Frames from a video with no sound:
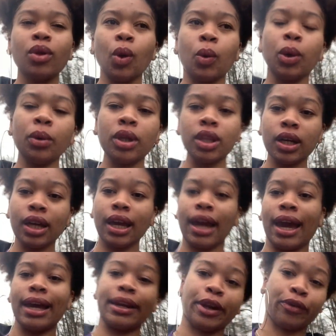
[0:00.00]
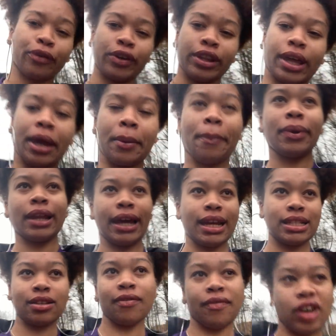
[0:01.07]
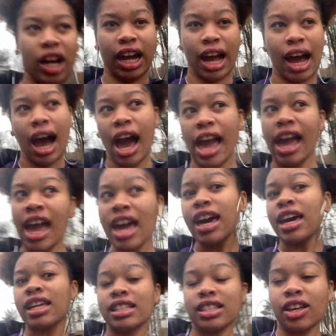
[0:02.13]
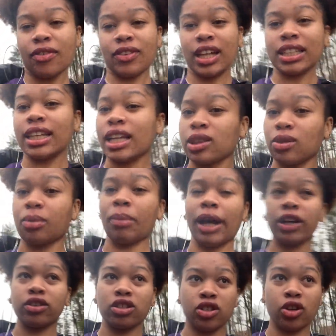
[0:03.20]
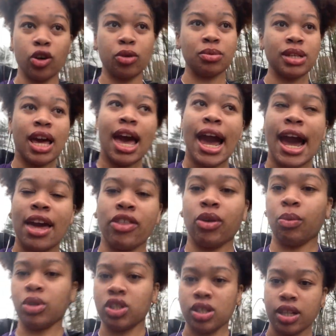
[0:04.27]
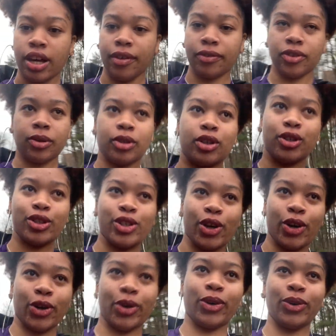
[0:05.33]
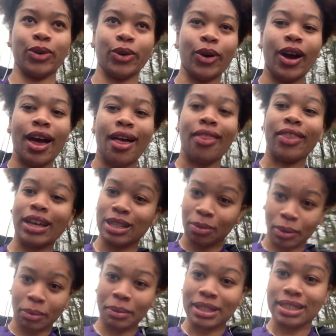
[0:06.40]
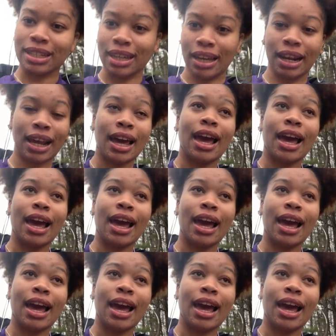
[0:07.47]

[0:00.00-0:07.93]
we were looking at different like plants and fungi and stuff like that through microscopes, and then we just left. So that's pretty much it.